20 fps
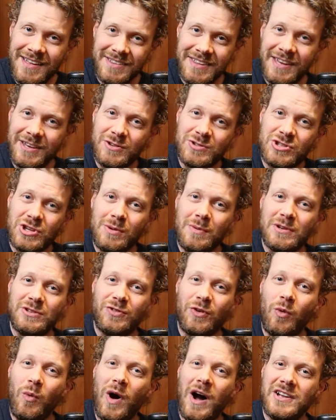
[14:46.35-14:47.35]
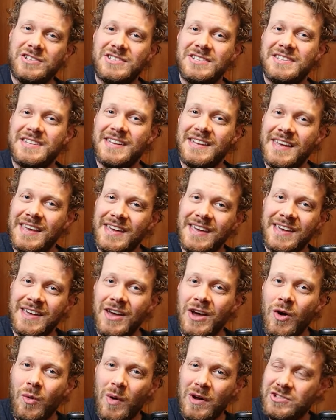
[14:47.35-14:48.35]
Thank you so much for watching today.
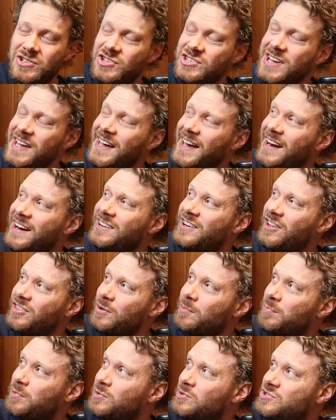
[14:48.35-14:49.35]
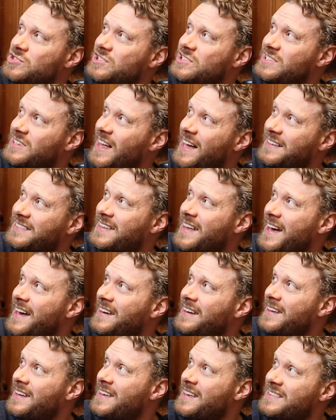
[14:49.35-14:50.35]
Why don't you check out another boot just like
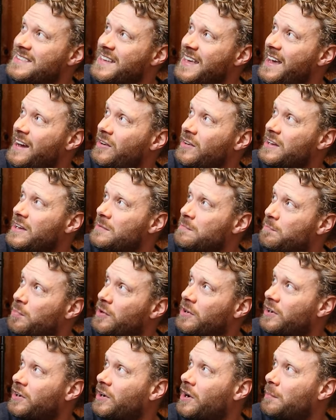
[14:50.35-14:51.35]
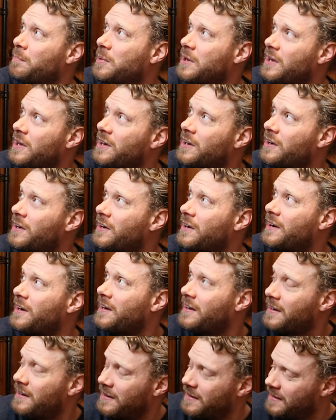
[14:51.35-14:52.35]
that? The Ariat Booker up here.
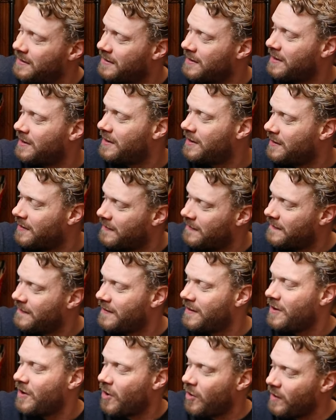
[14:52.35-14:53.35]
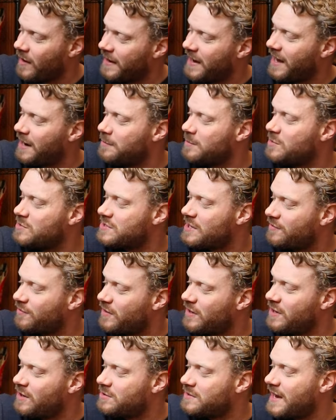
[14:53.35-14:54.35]
Or I got a music
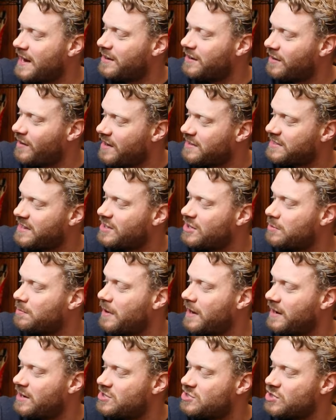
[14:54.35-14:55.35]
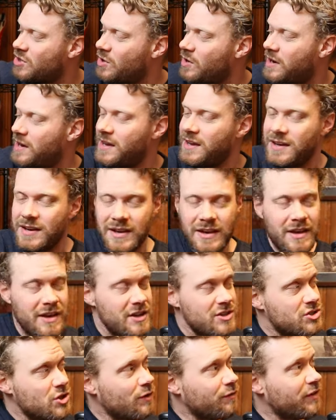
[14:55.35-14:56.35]
video down here I think you might enjoy.
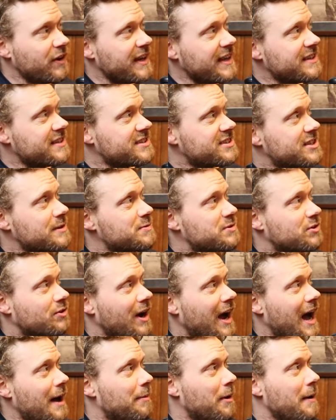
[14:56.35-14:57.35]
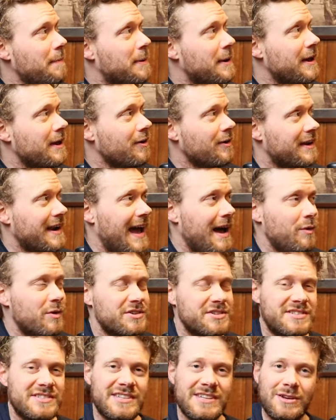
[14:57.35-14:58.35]
Don't forget to subscribe up here, and I
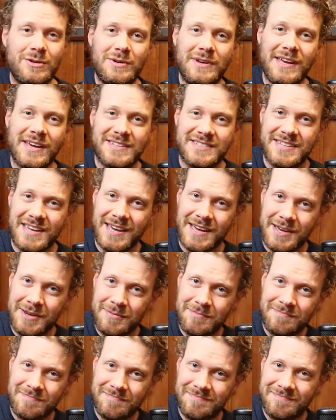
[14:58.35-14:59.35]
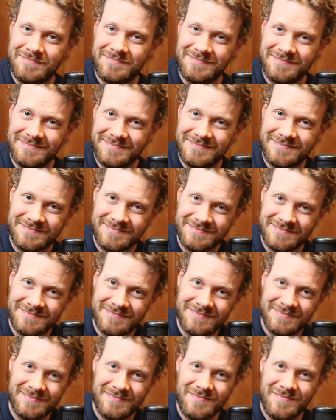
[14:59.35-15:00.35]
will see you next time.
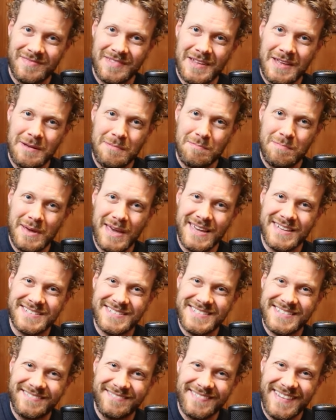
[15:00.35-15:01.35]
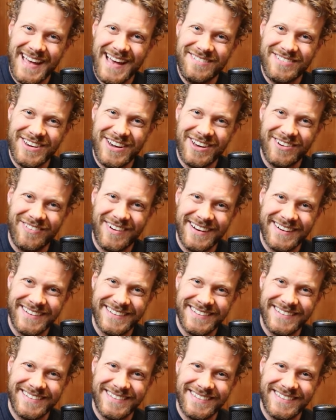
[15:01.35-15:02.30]
Peace. Have a good one.